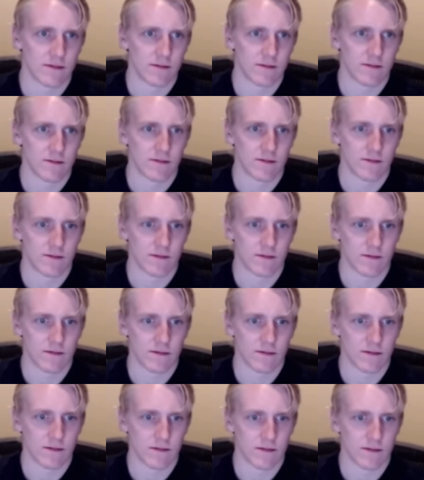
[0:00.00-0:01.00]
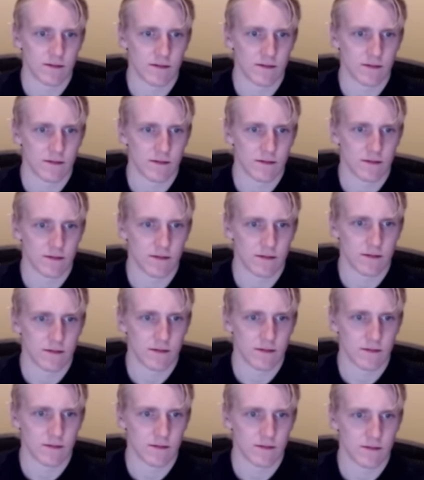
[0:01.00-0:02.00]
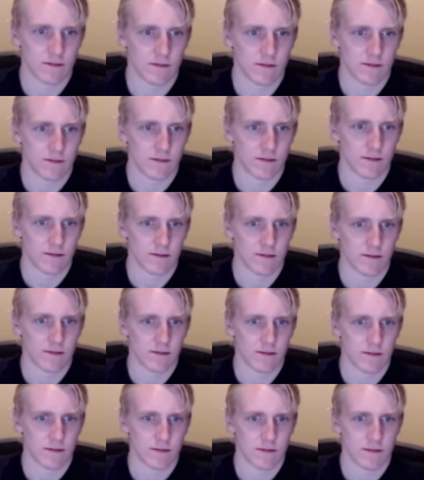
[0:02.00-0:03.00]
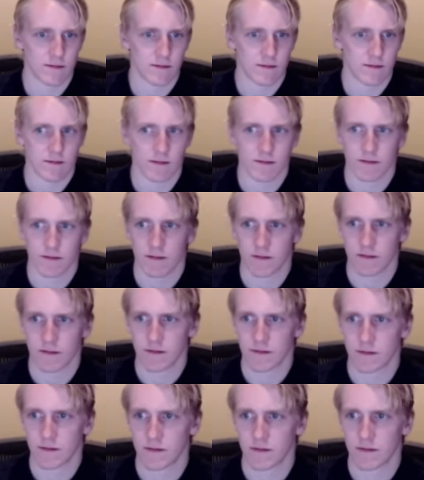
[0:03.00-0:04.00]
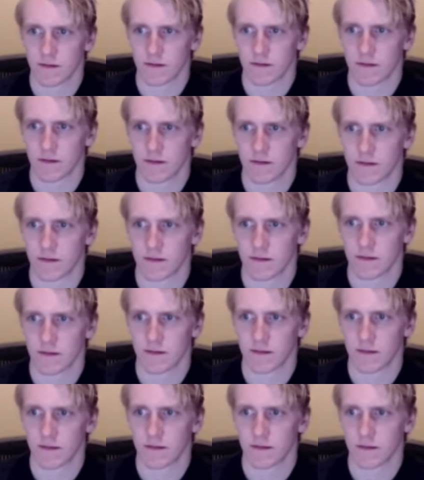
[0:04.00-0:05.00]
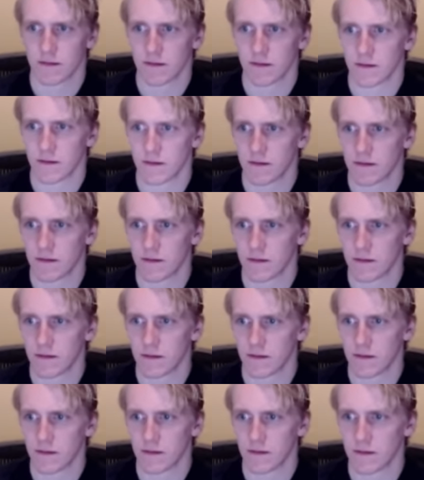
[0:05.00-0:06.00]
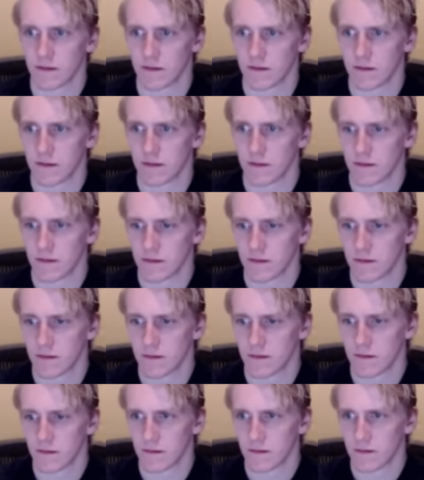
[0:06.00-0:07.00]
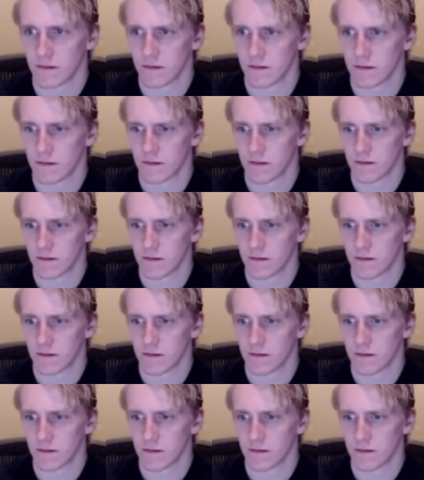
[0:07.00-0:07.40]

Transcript: No words are spoken by the person on screen.